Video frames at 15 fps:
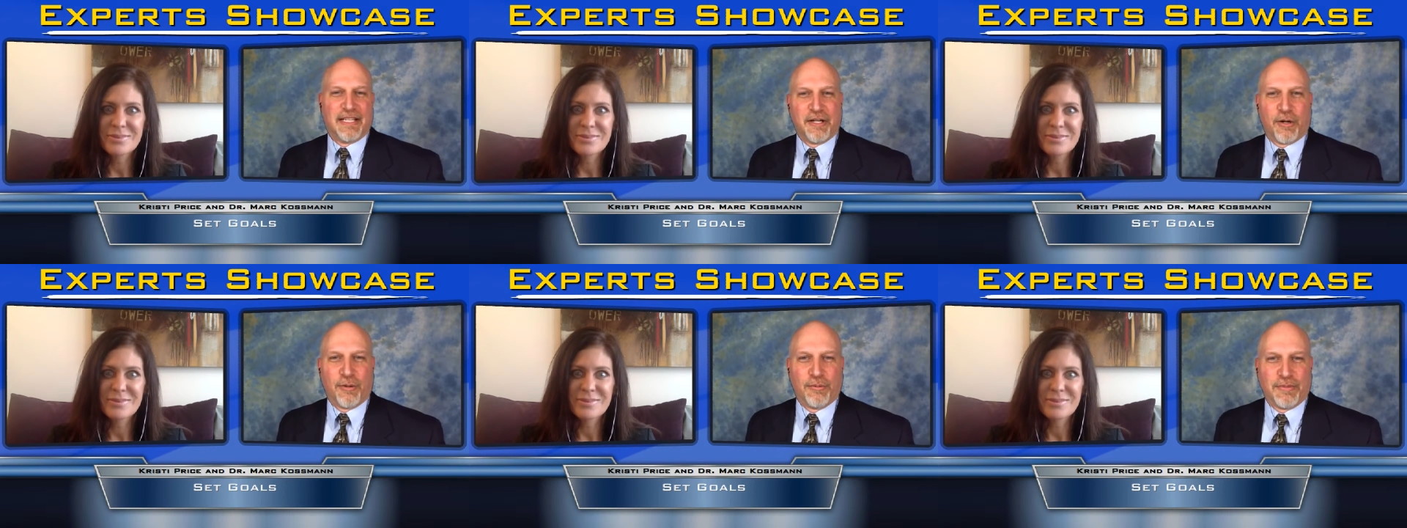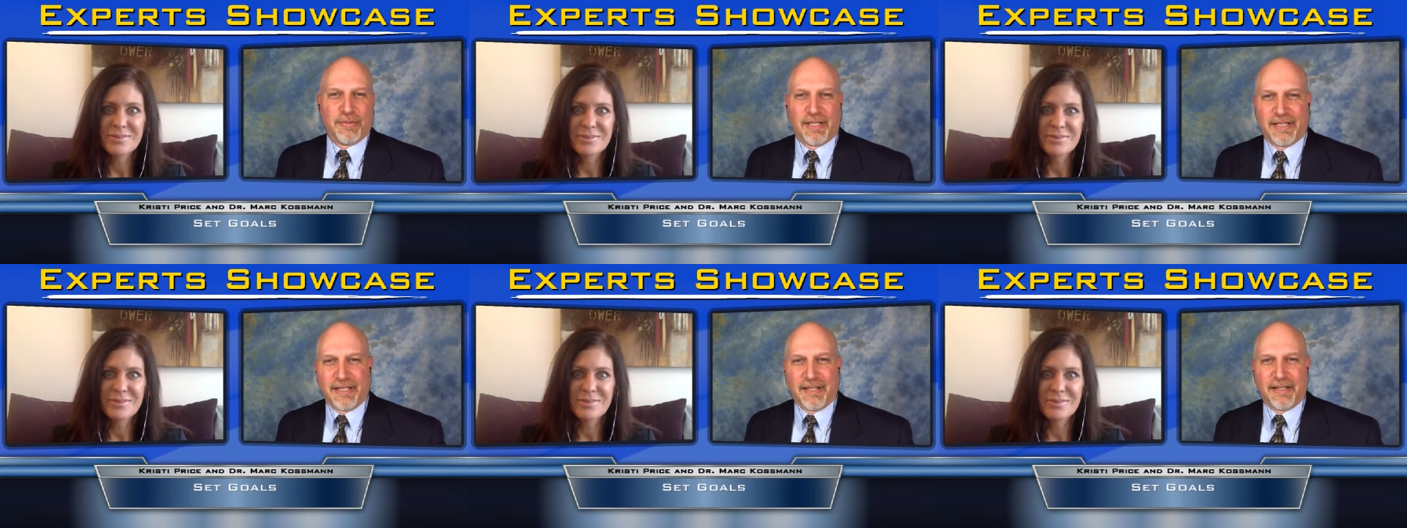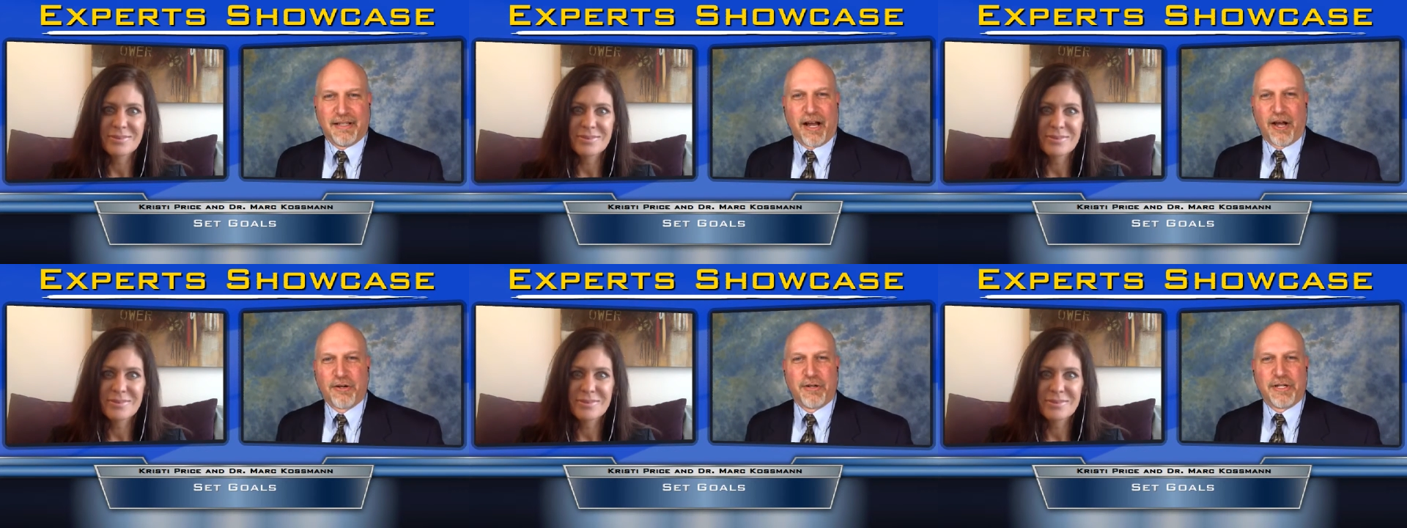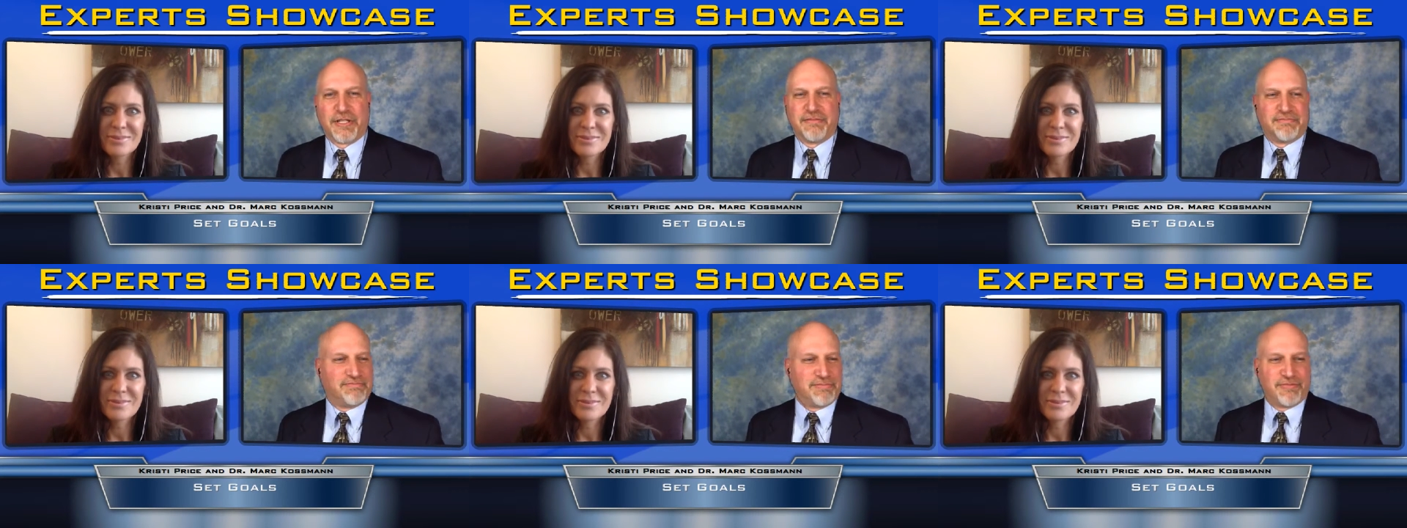Speaker 1: you know, a
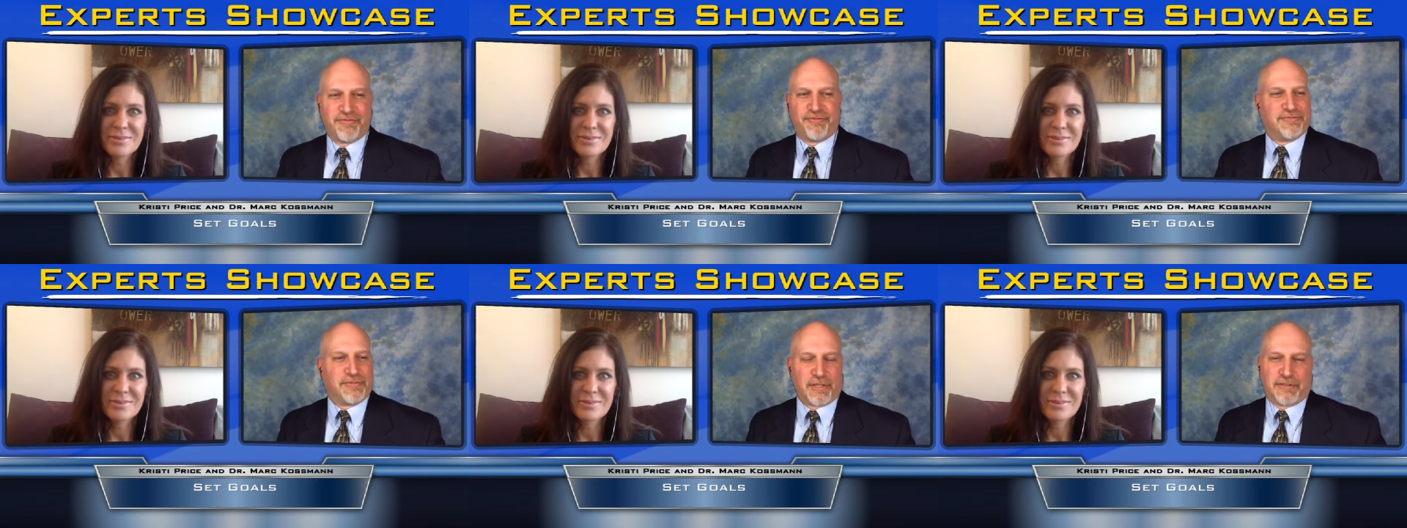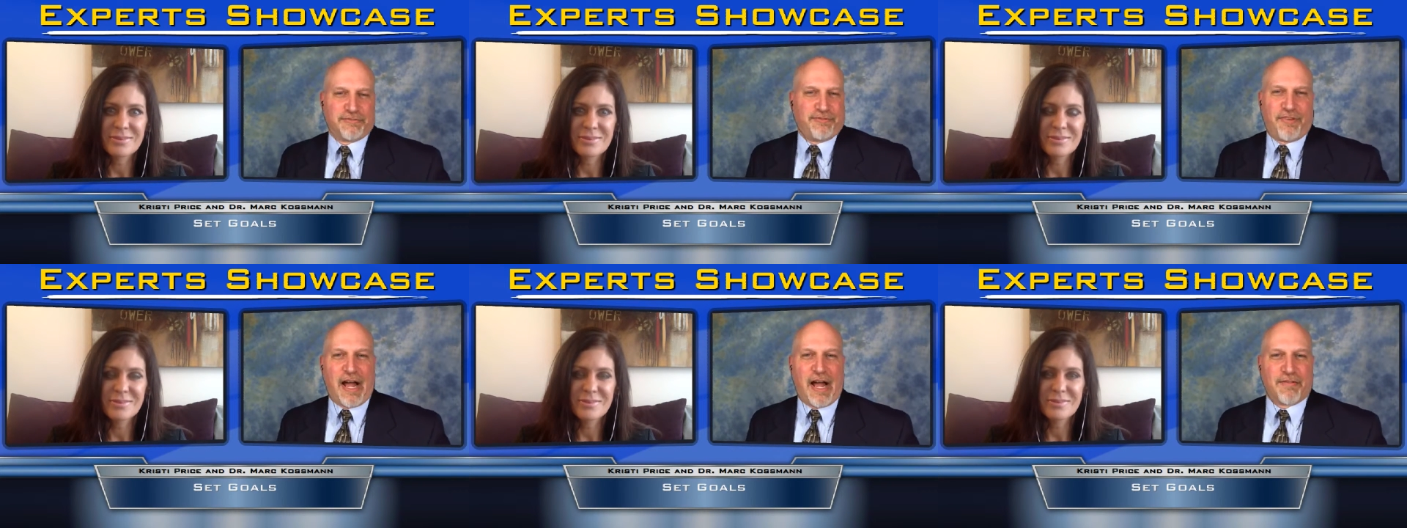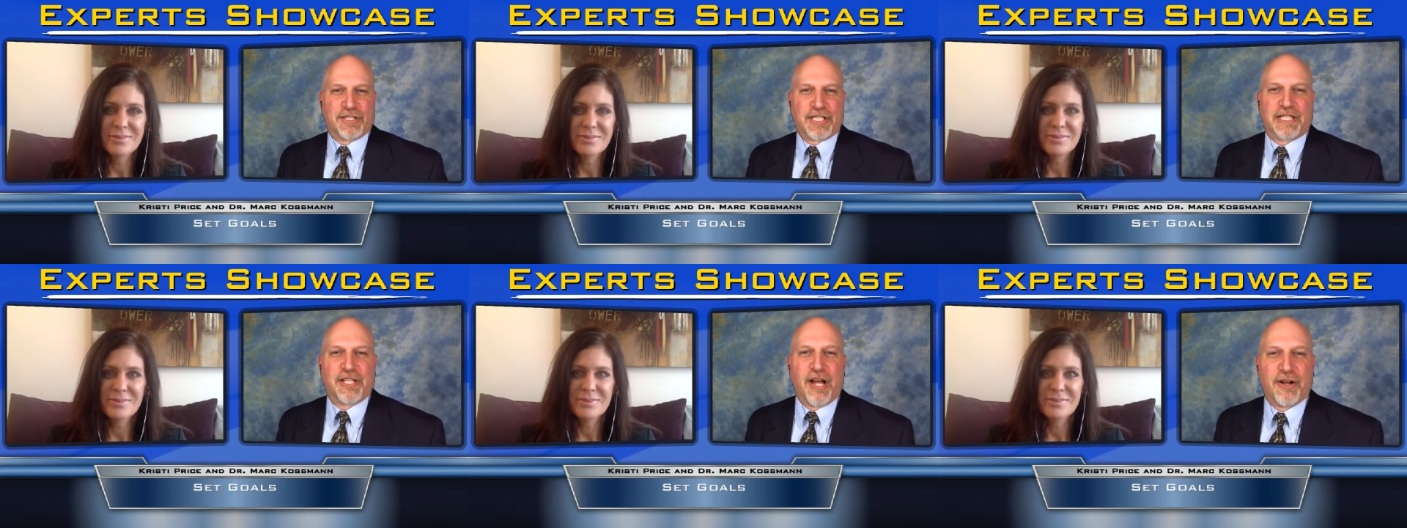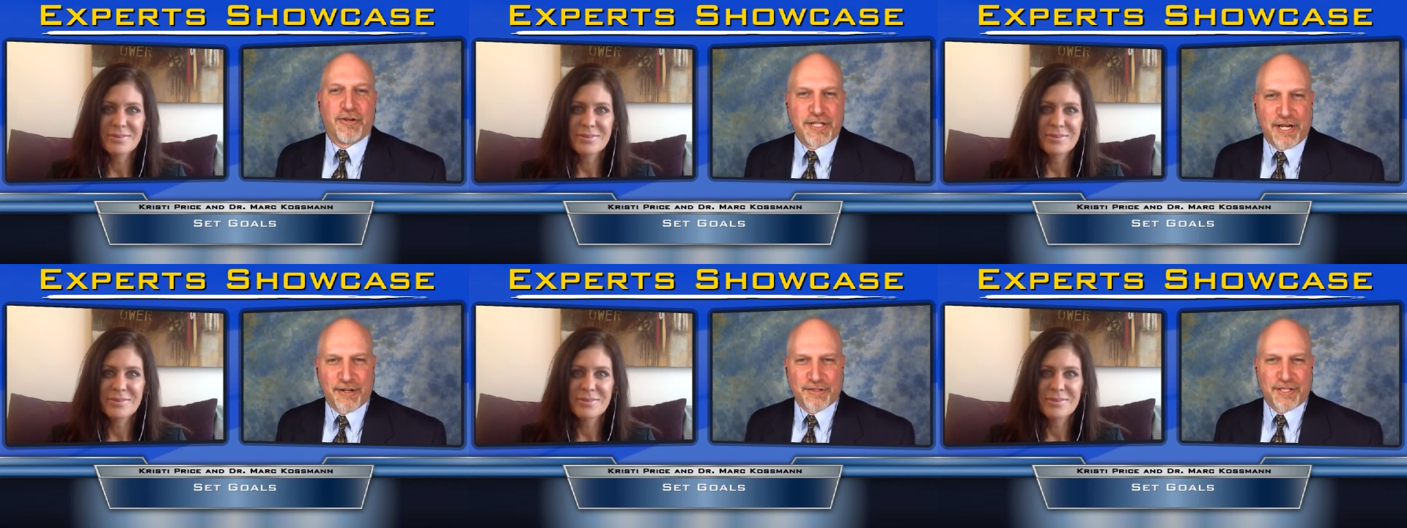hundred or five or six
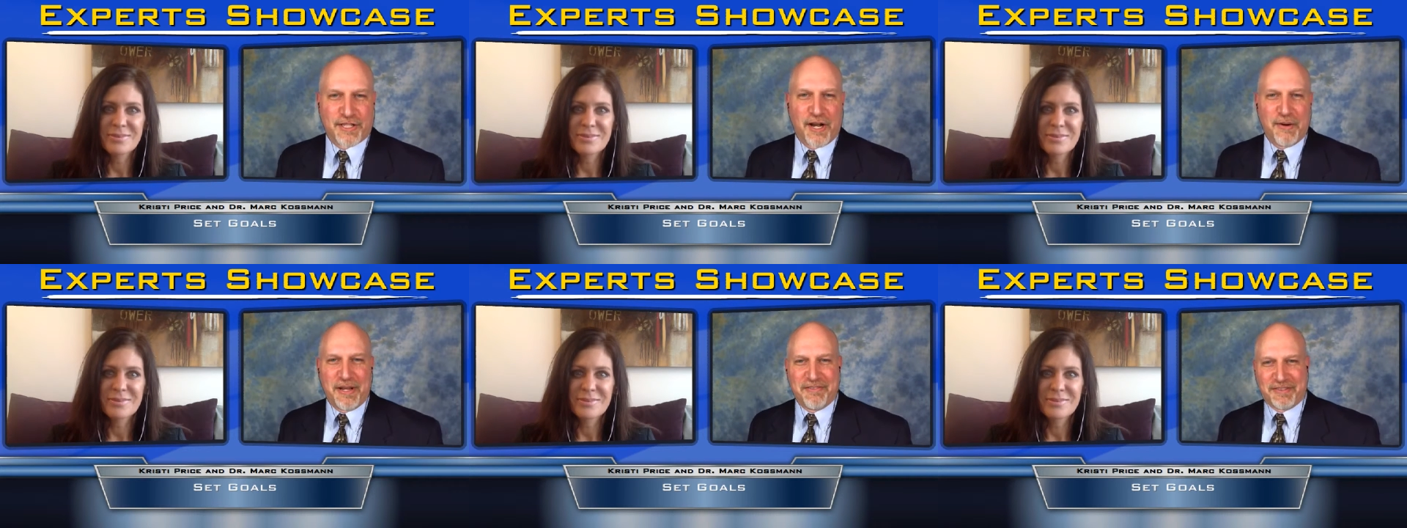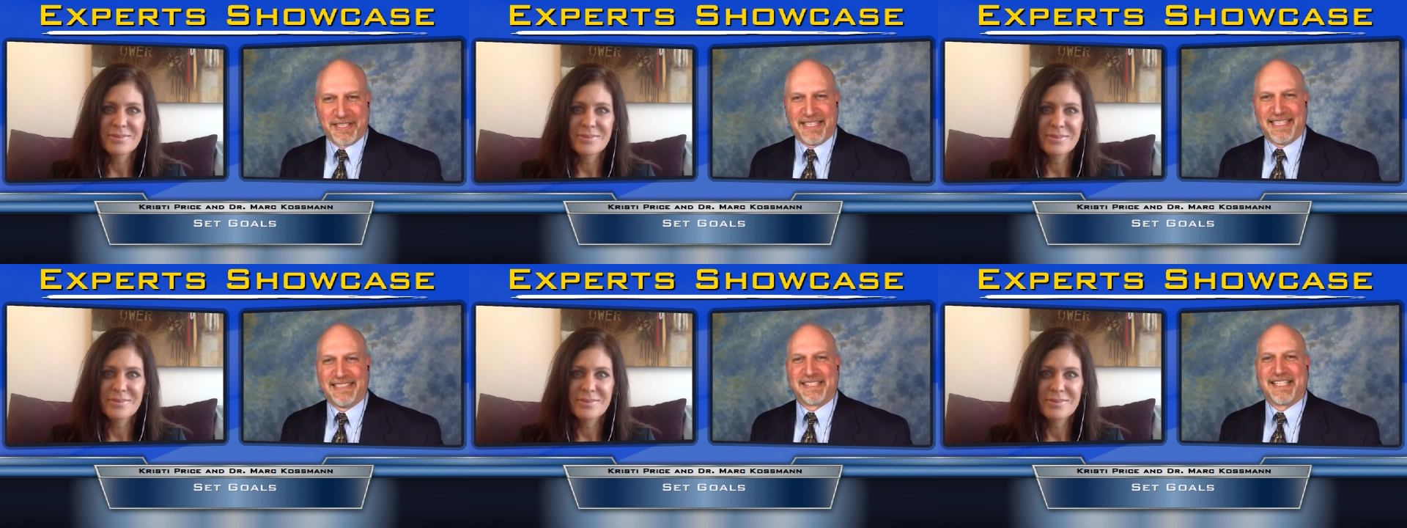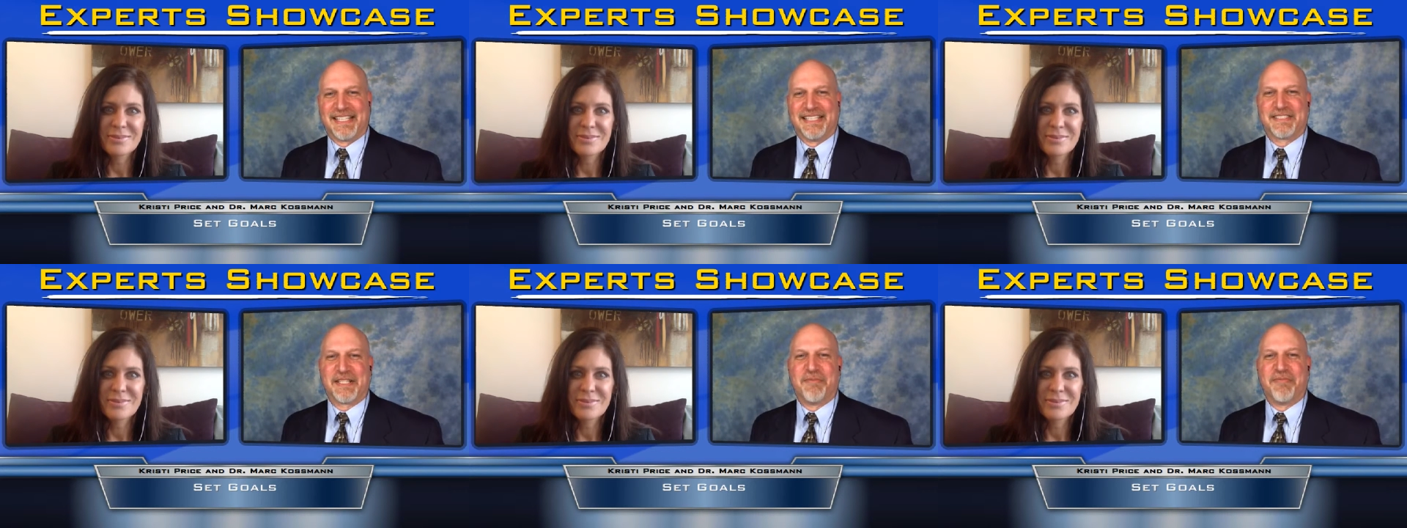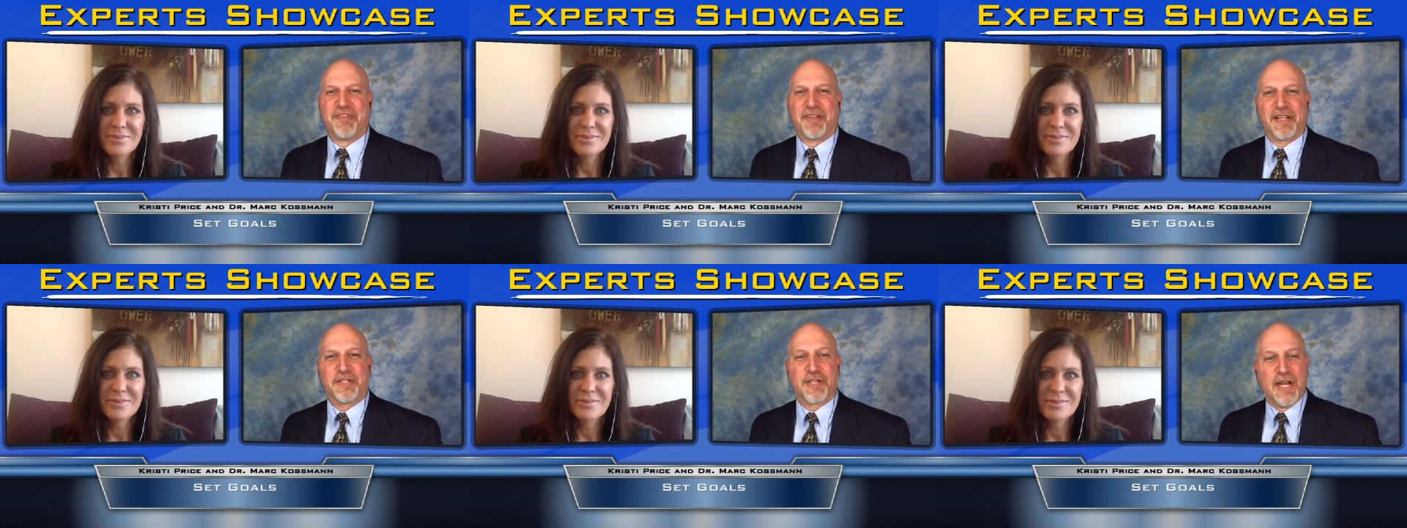hundred years ago, even in, in some
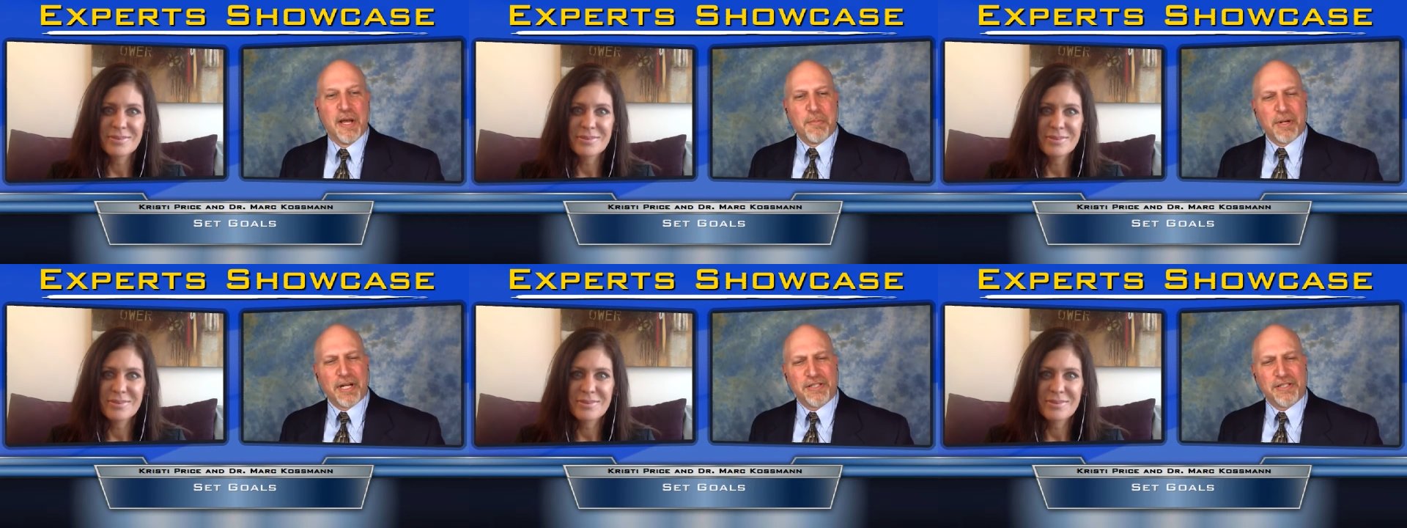village.